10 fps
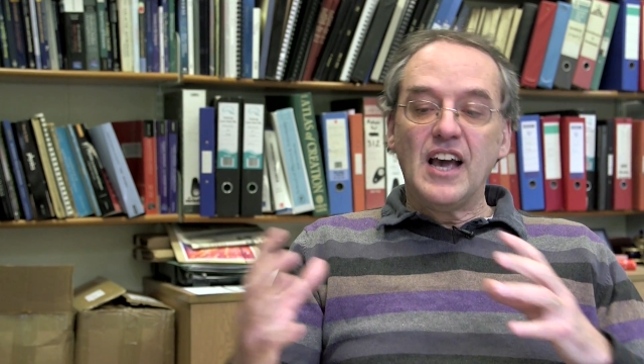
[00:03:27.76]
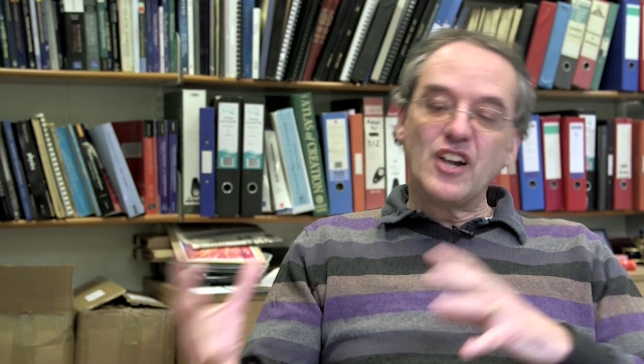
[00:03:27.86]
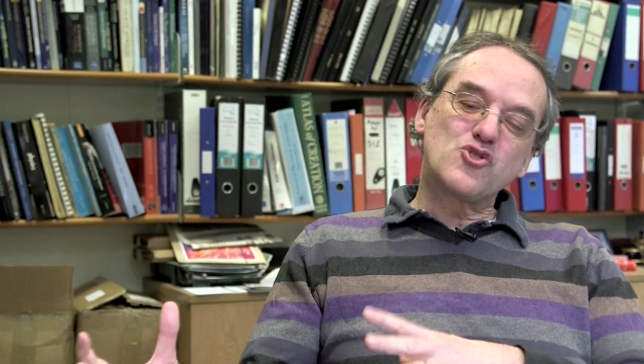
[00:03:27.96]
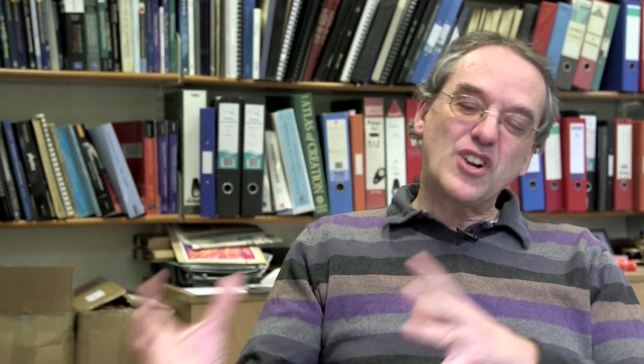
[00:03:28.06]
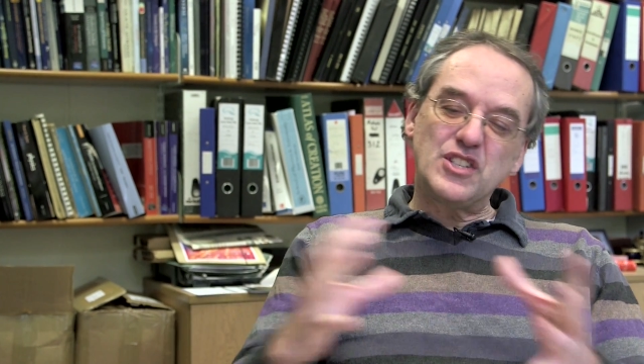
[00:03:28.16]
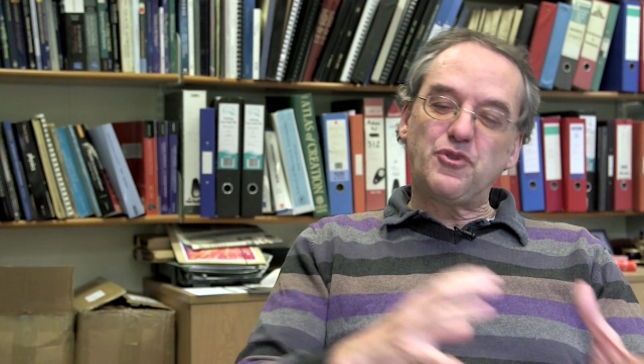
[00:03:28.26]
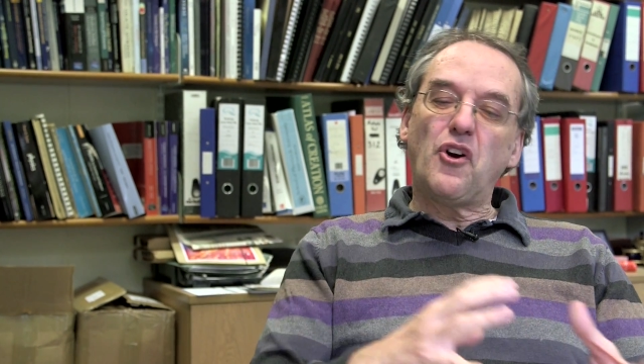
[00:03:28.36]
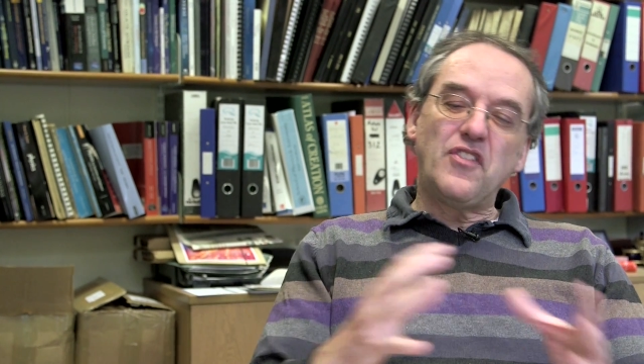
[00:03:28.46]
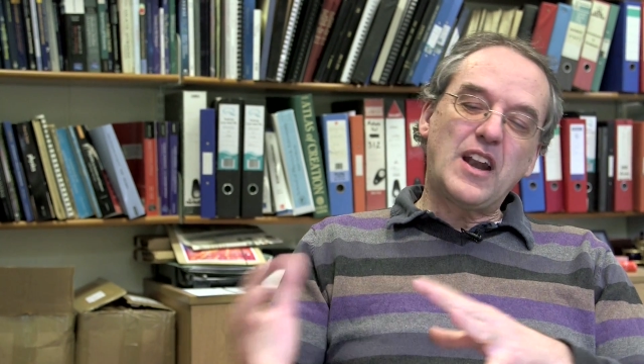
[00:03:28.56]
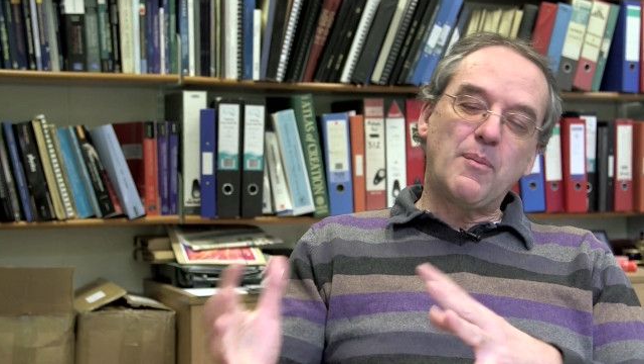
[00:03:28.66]
And
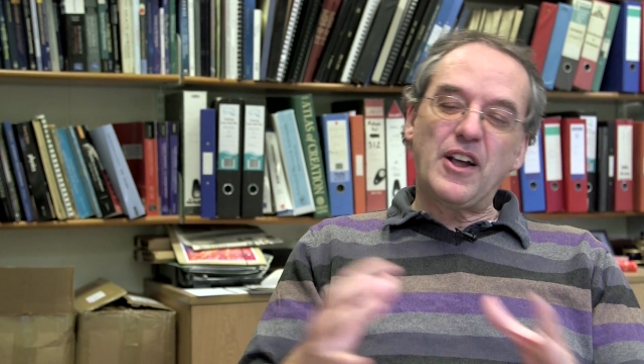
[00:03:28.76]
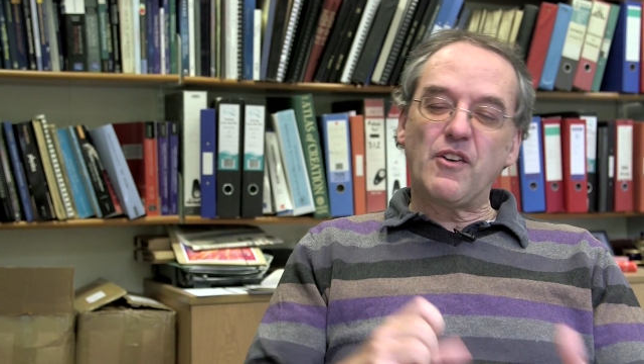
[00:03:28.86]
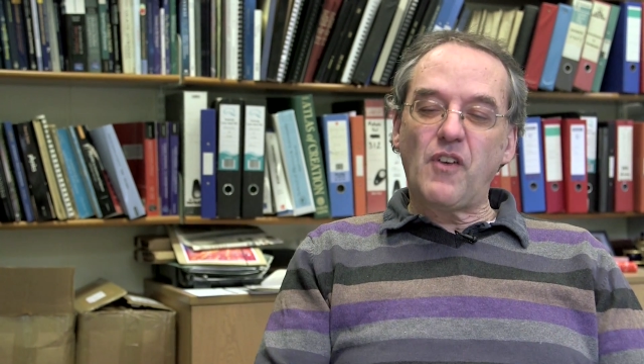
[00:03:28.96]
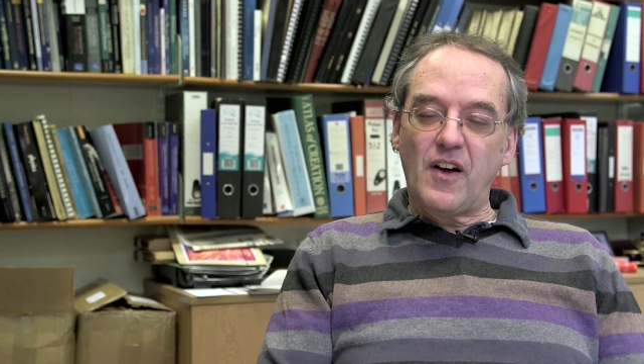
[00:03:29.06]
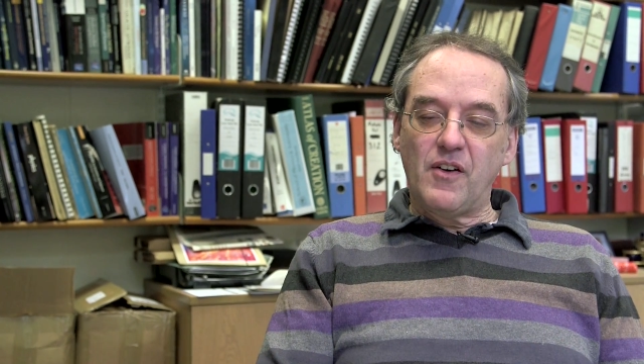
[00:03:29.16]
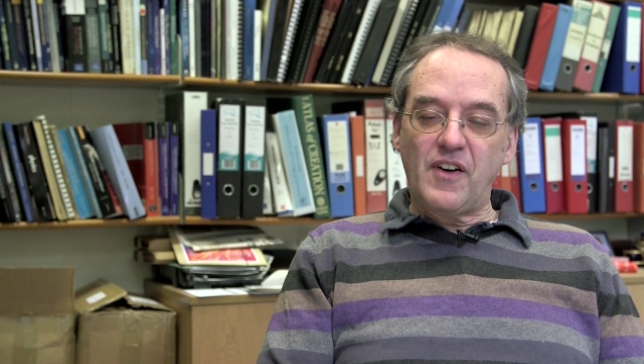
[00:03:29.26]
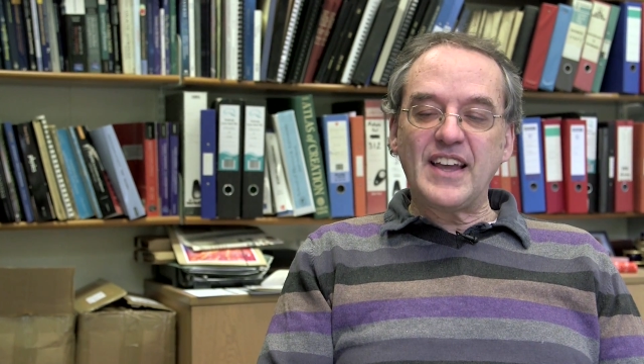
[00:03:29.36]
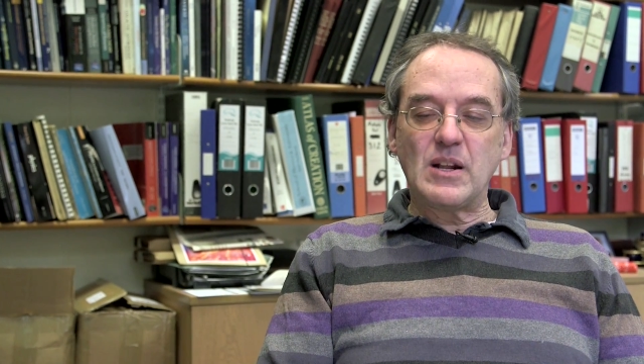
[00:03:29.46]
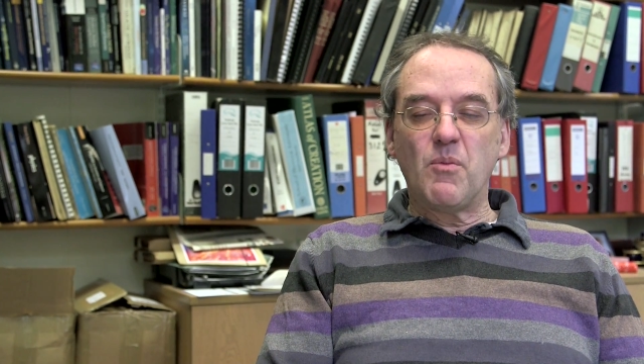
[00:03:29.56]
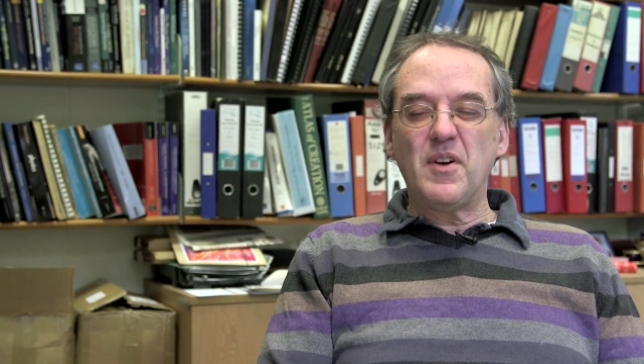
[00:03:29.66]
transferring that amount of, of
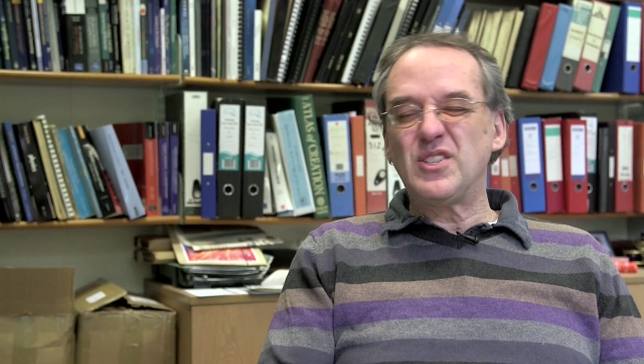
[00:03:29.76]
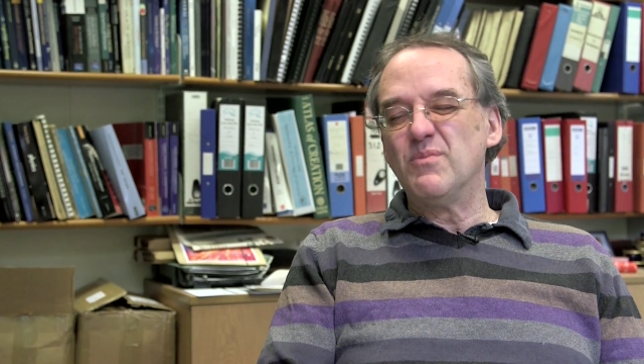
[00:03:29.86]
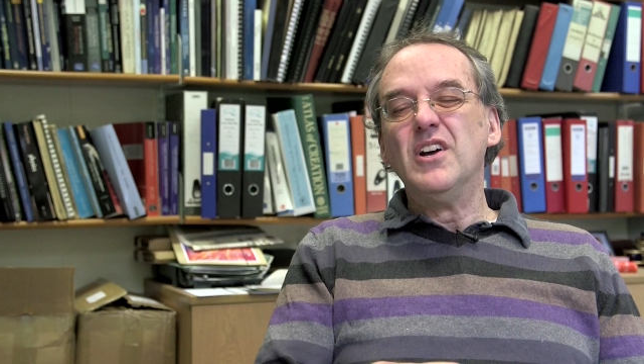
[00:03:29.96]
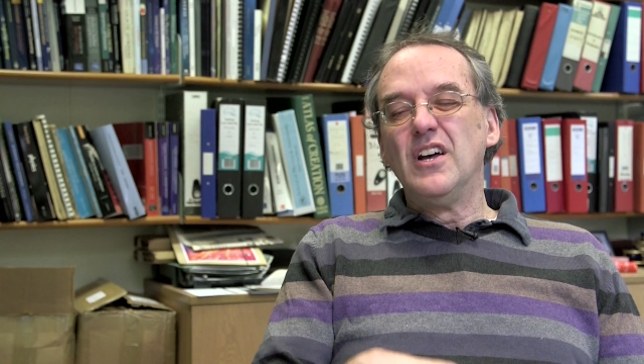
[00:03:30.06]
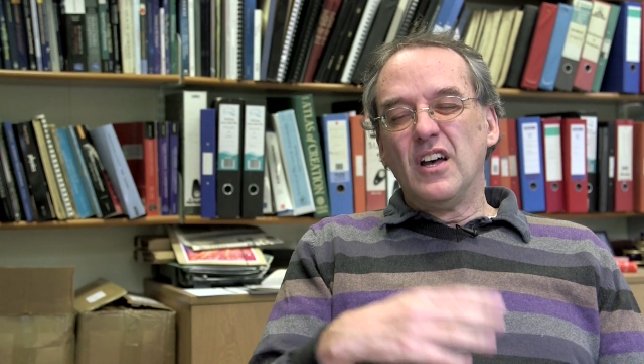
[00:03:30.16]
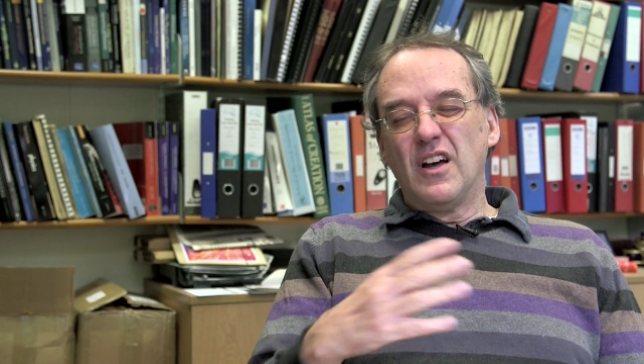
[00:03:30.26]
angular momentum,